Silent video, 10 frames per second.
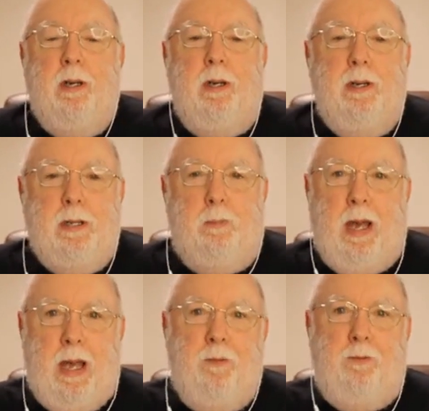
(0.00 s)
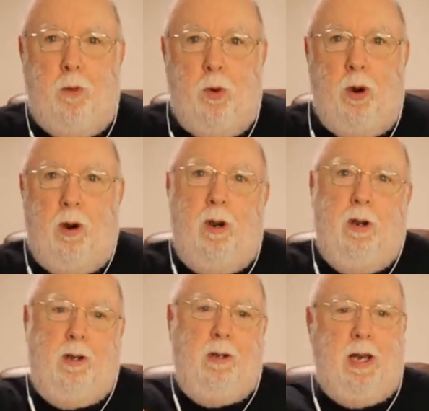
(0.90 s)
to pay for
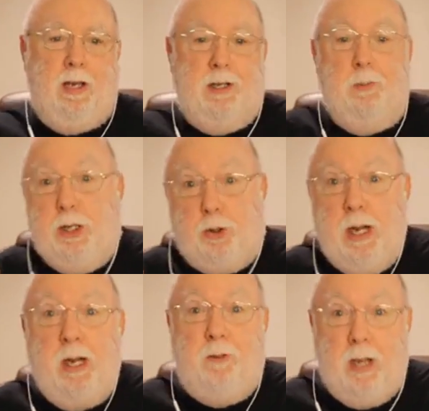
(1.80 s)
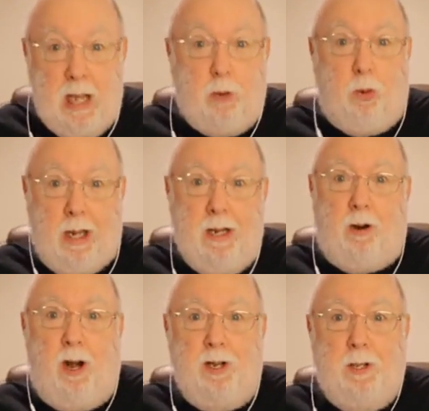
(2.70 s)
uh, to be treated equally
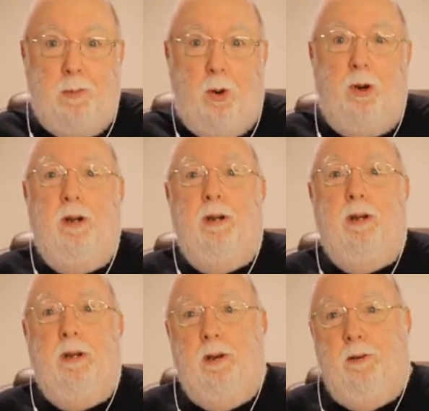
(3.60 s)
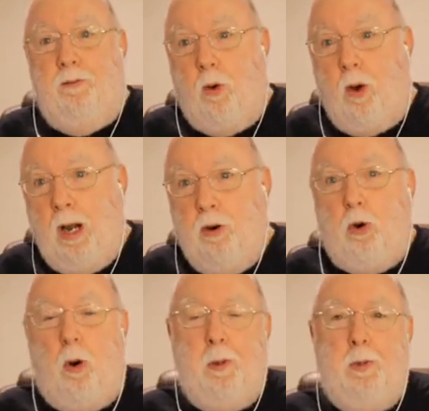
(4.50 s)
across the board. For
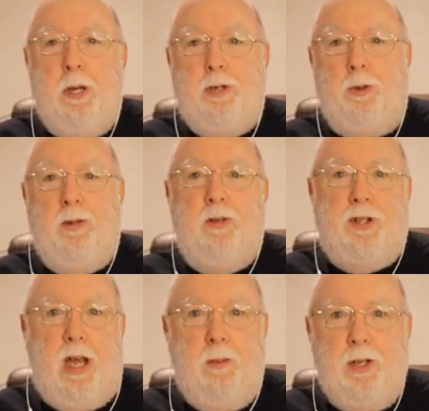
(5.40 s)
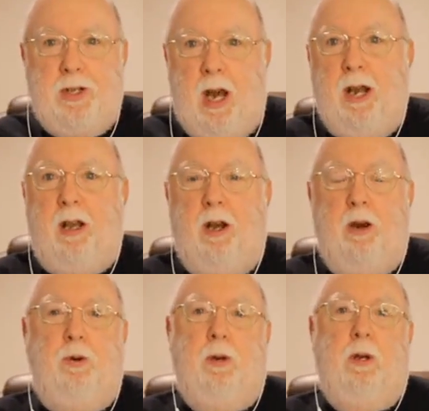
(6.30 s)
Hilcorp to be treated the same as
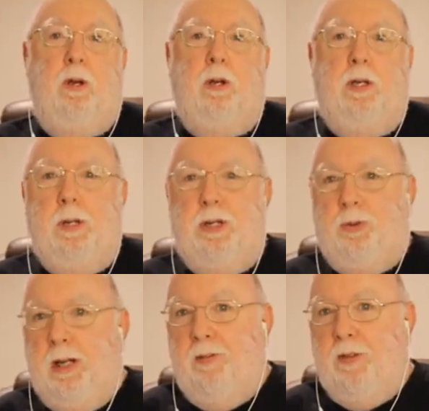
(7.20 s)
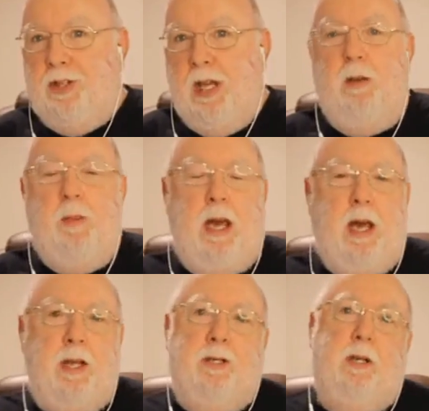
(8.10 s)
Conoco, to be treated the same
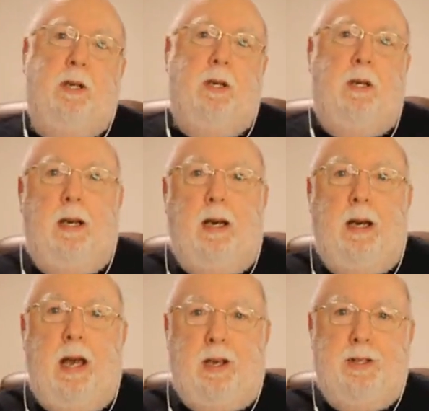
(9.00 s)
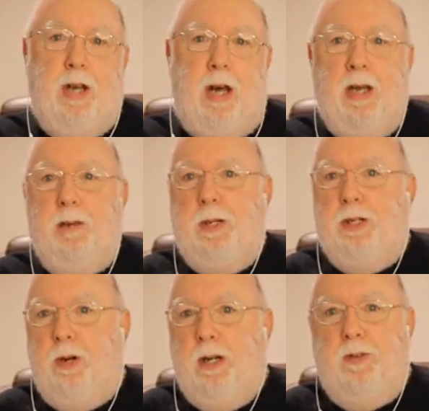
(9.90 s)
as uh, Exxon, to be
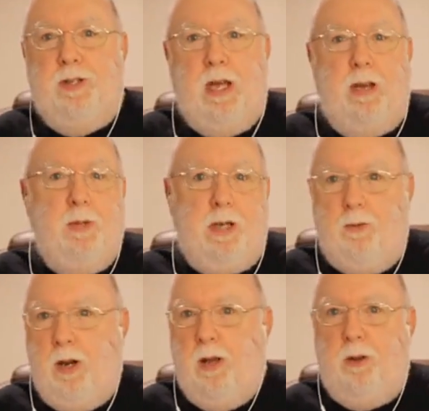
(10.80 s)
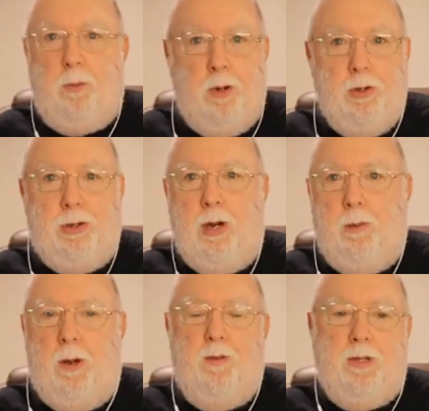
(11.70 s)
treated the same as every other producer
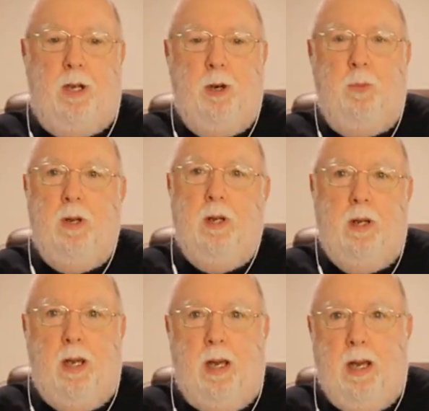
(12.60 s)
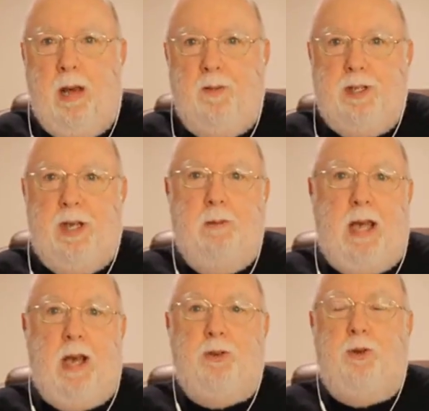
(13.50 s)
up on the slope, and have the same
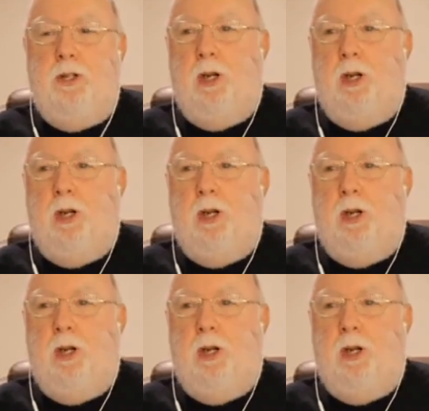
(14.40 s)
tax structure.